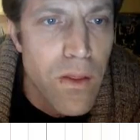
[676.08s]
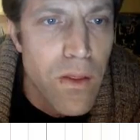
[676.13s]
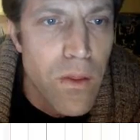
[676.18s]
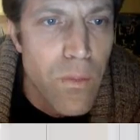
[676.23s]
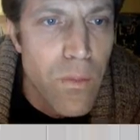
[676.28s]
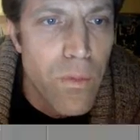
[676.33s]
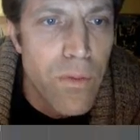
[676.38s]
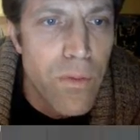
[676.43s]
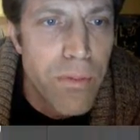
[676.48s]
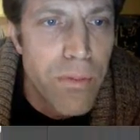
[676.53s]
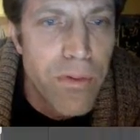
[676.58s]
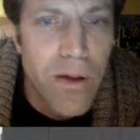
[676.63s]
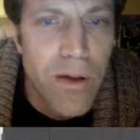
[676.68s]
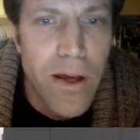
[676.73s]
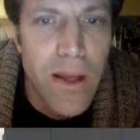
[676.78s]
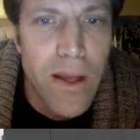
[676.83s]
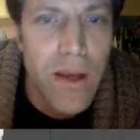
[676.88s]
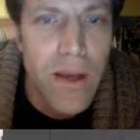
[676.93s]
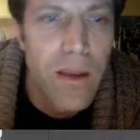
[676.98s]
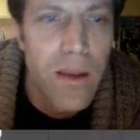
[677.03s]
We'll
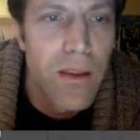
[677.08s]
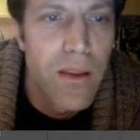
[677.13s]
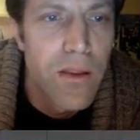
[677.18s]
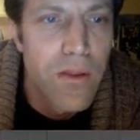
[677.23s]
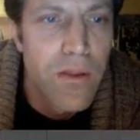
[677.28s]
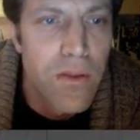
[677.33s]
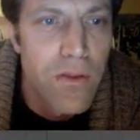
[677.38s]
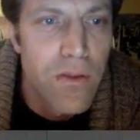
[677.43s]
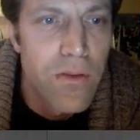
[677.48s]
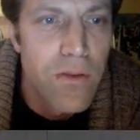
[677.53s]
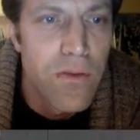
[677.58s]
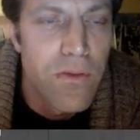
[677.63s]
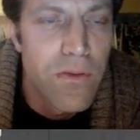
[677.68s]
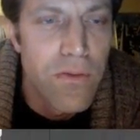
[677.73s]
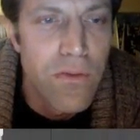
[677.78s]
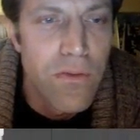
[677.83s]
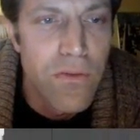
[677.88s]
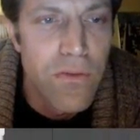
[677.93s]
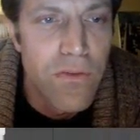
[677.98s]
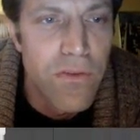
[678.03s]
plot
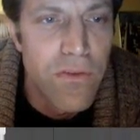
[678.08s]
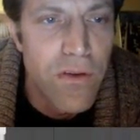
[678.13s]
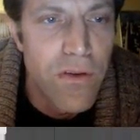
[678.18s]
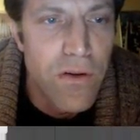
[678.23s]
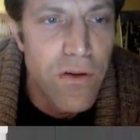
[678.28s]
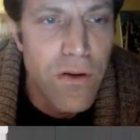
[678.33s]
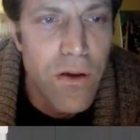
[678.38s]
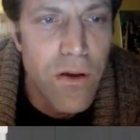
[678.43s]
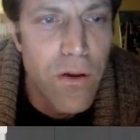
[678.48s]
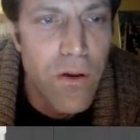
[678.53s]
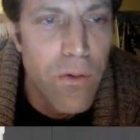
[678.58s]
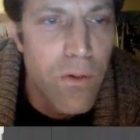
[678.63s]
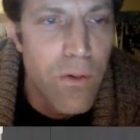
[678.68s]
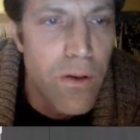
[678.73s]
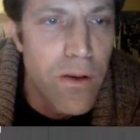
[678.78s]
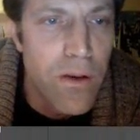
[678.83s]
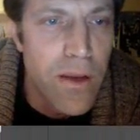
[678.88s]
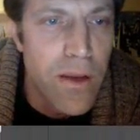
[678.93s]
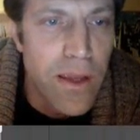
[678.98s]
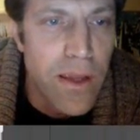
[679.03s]
0,
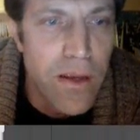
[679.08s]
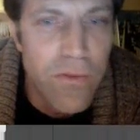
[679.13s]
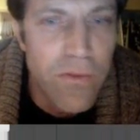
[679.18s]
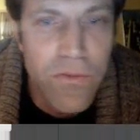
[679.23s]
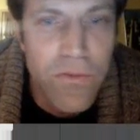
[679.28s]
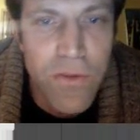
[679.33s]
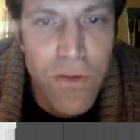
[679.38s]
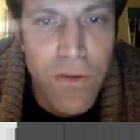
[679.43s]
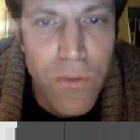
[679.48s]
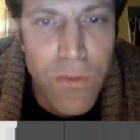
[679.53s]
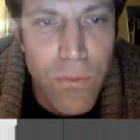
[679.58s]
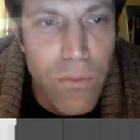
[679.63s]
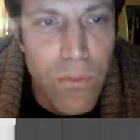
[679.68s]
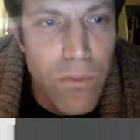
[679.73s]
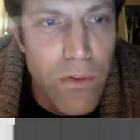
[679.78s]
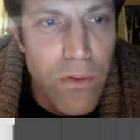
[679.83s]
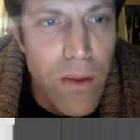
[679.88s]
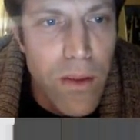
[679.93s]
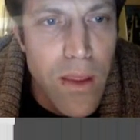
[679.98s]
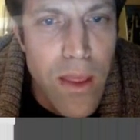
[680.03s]
negative 2.
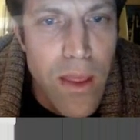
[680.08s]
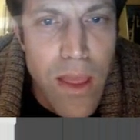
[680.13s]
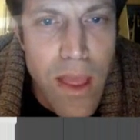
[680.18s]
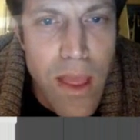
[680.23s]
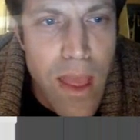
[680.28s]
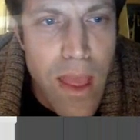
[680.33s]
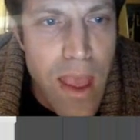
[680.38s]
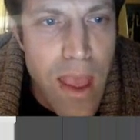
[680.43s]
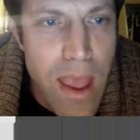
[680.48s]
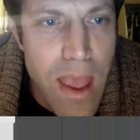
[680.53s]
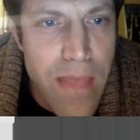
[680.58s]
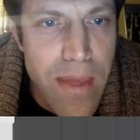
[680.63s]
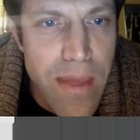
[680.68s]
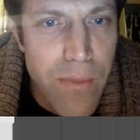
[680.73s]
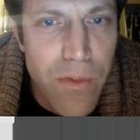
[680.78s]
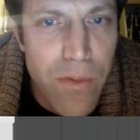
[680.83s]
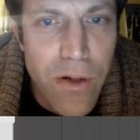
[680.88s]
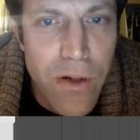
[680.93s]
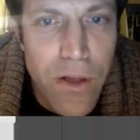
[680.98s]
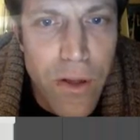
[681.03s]
And then
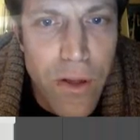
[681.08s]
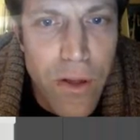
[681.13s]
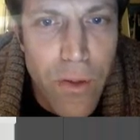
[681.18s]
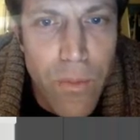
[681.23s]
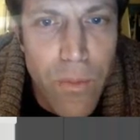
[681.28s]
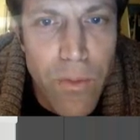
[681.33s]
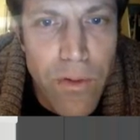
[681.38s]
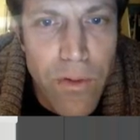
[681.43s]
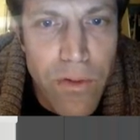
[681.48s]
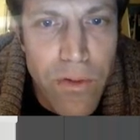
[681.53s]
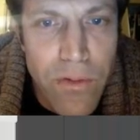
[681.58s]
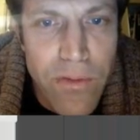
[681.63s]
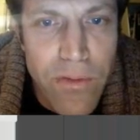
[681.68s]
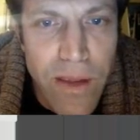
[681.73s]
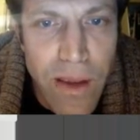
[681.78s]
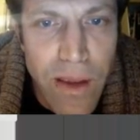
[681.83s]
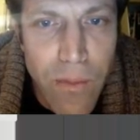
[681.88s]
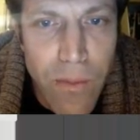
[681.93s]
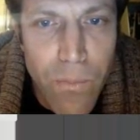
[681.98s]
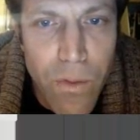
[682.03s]
we're going to go
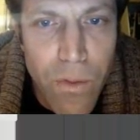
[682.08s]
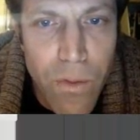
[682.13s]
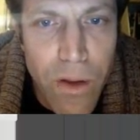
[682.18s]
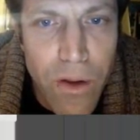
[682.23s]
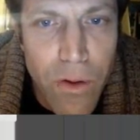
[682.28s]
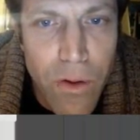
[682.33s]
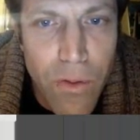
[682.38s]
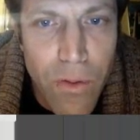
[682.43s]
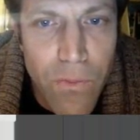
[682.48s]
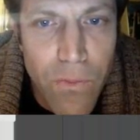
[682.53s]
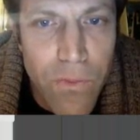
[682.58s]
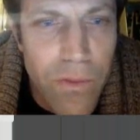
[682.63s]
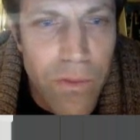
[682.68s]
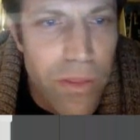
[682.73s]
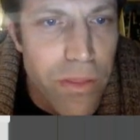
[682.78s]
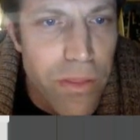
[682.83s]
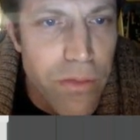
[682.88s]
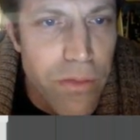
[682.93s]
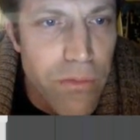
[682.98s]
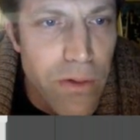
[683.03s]
down 1 over
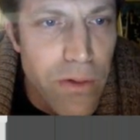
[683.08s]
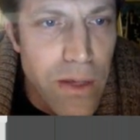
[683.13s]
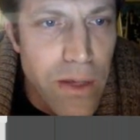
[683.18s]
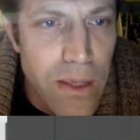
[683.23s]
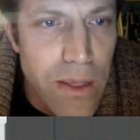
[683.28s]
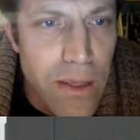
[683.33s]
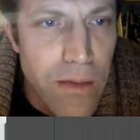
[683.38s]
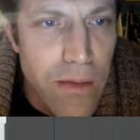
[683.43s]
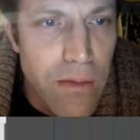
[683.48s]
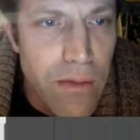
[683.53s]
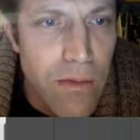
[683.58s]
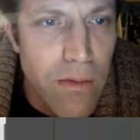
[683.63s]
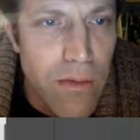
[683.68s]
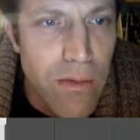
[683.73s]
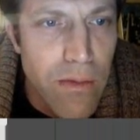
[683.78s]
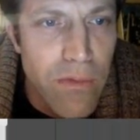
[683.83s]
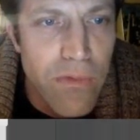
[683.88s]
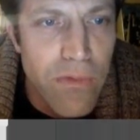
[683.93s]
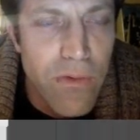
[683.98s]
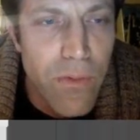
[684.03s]
3.
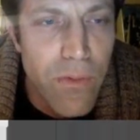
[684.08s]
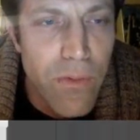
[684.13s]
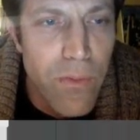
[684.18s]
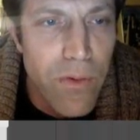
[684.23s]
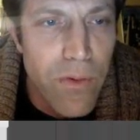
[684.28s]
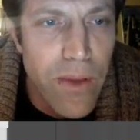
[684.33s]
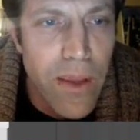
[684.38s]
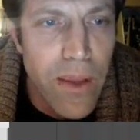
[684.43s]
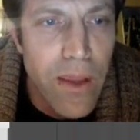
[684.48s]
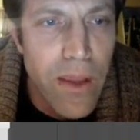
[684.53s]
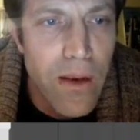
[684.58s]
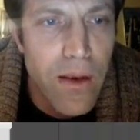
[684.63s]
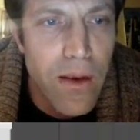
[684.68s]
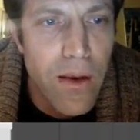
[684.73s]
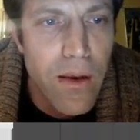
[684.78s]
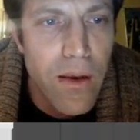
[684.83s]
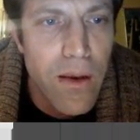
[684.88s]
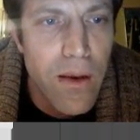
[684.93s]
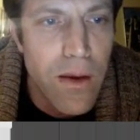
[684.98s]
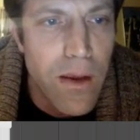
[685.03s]
So we'll get
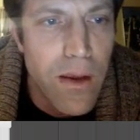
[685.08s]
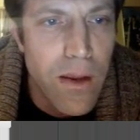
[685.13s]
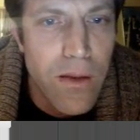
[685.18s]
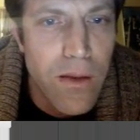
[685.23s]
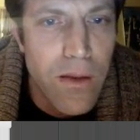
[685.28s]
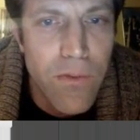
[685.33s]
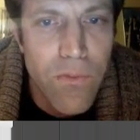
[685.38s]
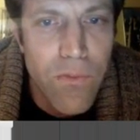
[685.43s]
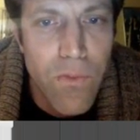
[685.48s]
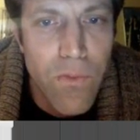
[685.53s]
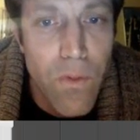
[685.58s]
negative